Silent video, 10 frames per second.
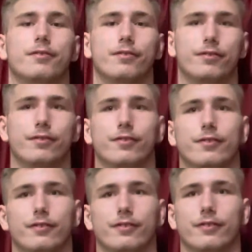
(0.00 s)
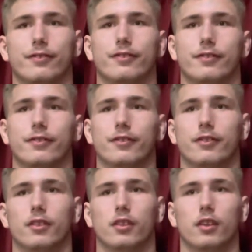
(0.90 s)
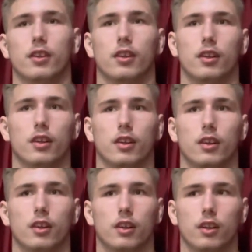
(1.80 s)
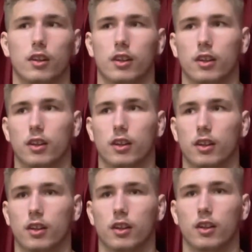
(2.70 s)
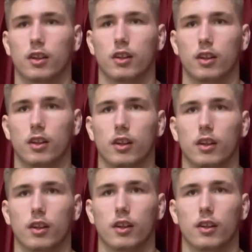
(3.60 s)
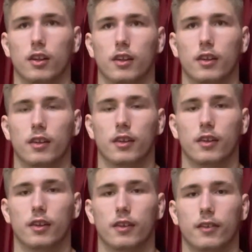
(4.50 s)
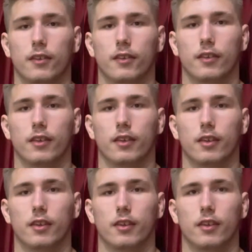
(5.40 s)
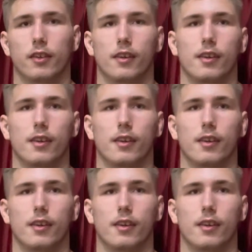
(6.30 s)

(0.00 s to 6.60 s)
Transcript: The person shown says nothing.